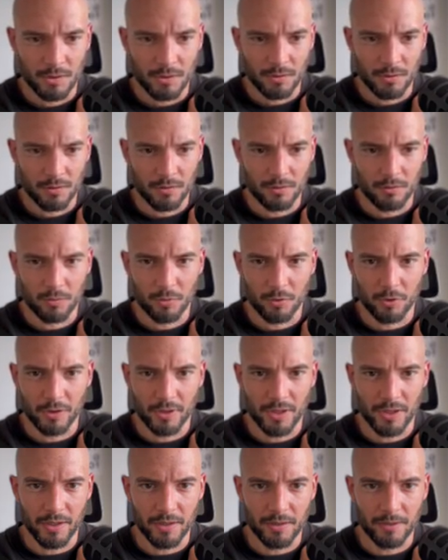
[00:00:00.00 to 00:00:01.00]
notebook
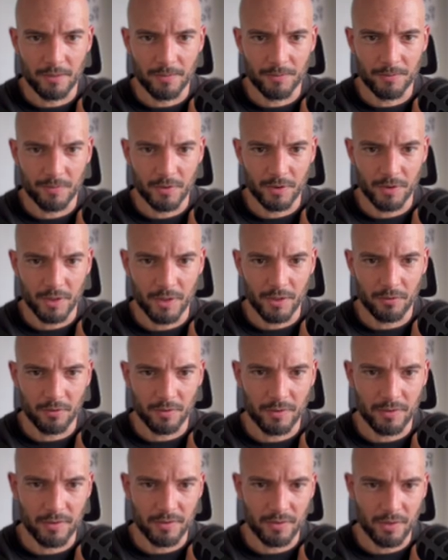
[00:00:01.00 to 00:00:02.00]
guide. Okay, so
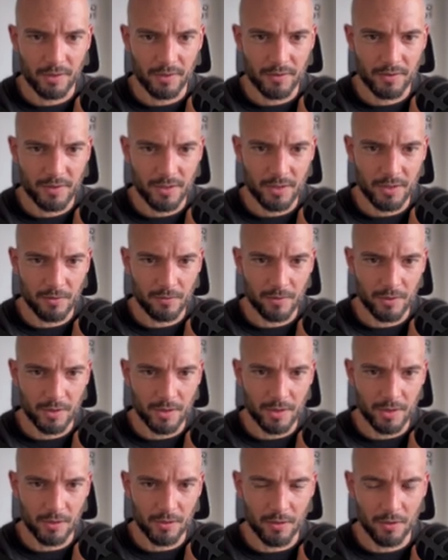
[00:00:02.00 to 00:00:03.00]
it's
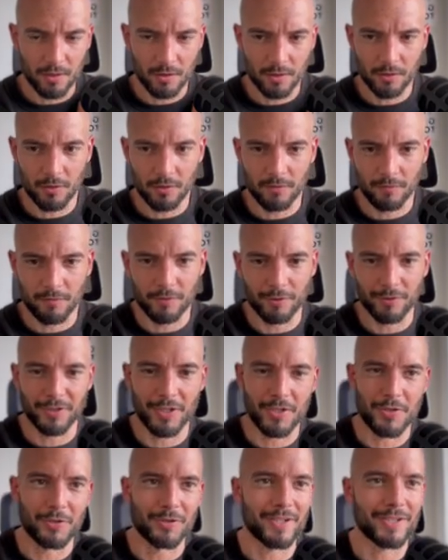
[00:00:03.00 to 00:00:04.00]
generating the
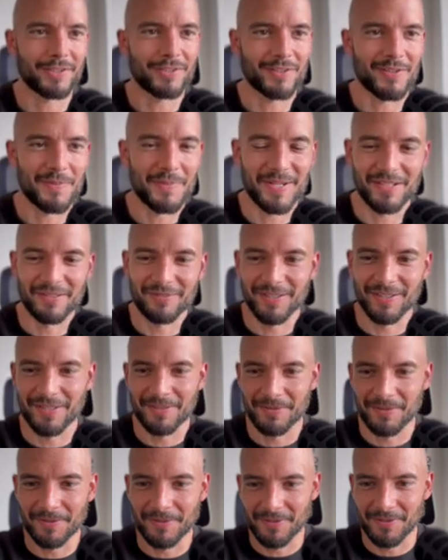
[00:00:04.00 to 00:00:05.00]
conversation. That's the main thing I
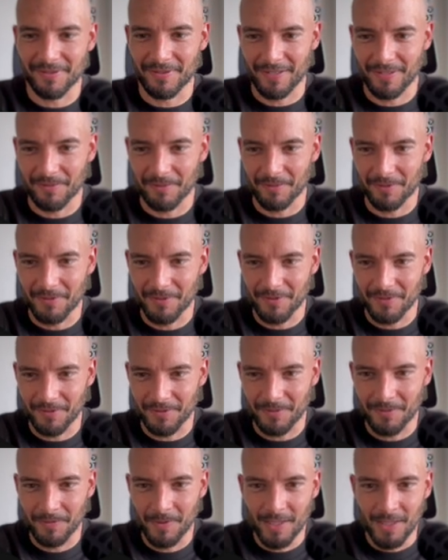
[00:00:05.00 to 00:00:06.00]
want to show
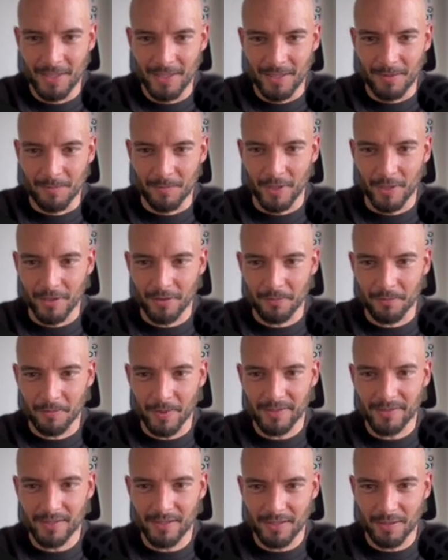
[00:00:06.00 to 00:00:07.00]
you. But
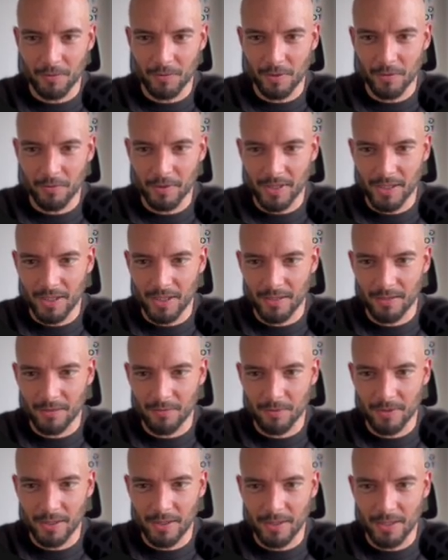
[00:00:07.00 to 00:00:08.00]
basically what we can
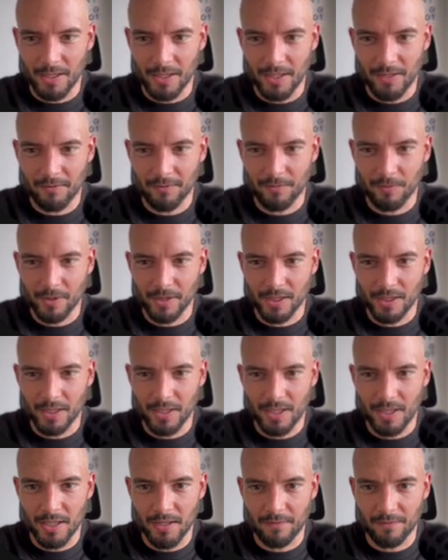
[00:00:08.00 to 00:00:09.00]
have
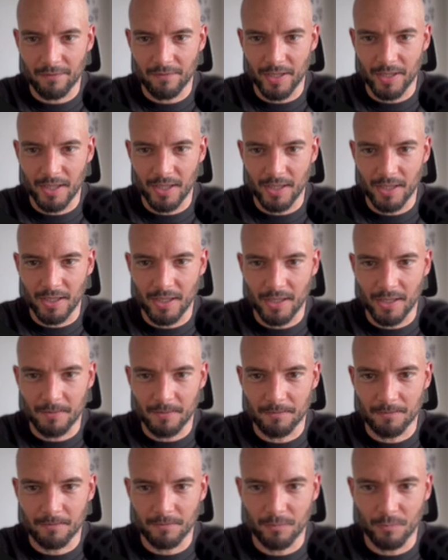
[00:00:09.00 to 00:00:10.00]
a
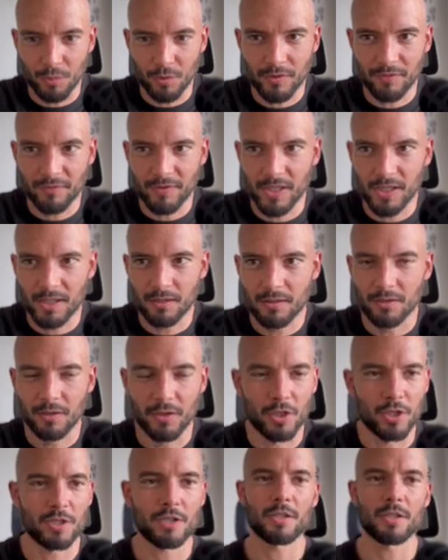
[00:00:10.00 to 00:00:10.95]
briefing doc.